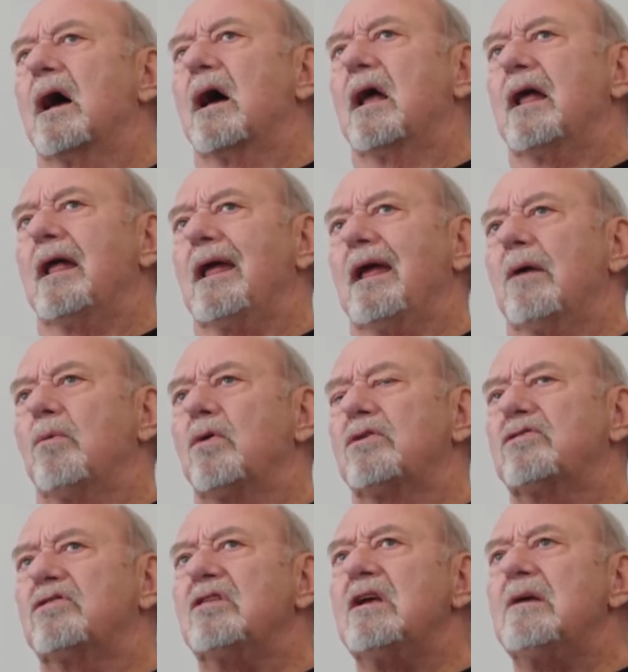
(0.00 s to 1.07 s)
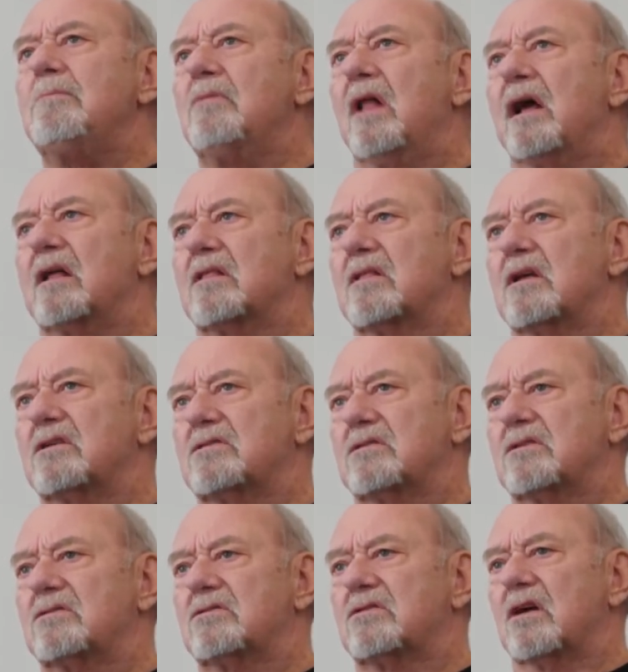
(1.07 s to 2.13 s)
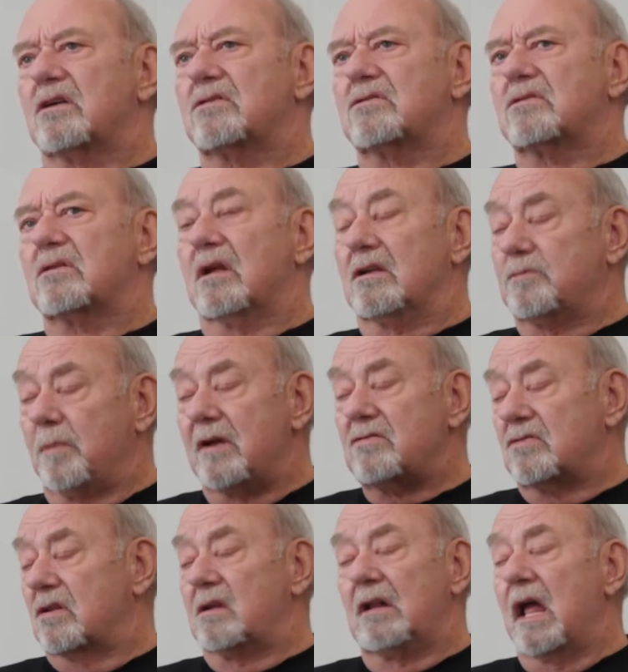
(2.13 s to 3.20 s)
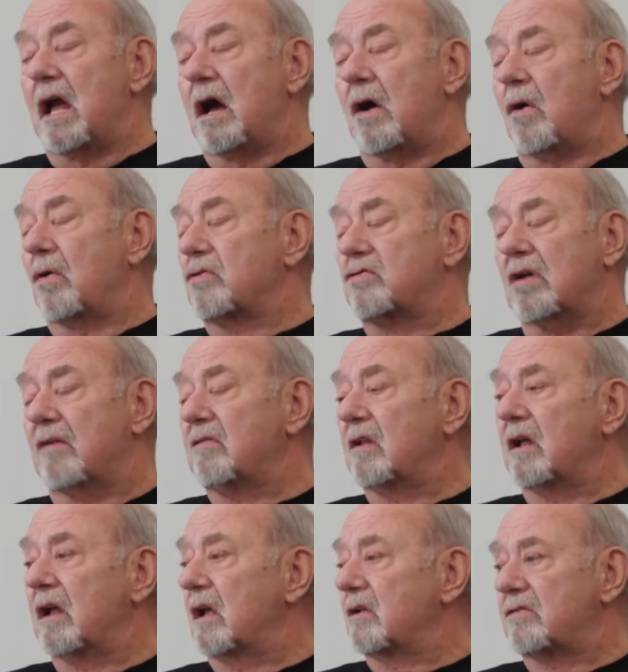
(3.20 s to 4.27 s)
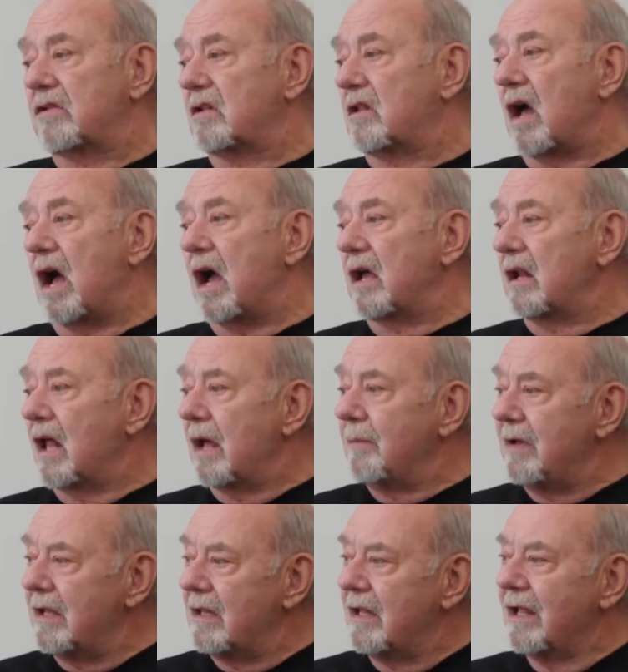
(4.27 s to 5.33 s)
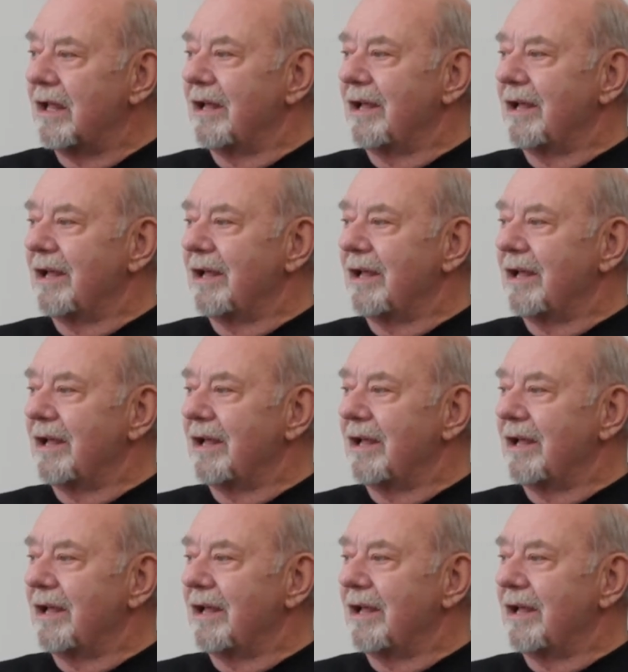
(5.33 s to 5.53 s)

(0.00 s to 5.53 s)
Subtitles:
it would seem like this is just, especially now, shoveling against the tide. I mean,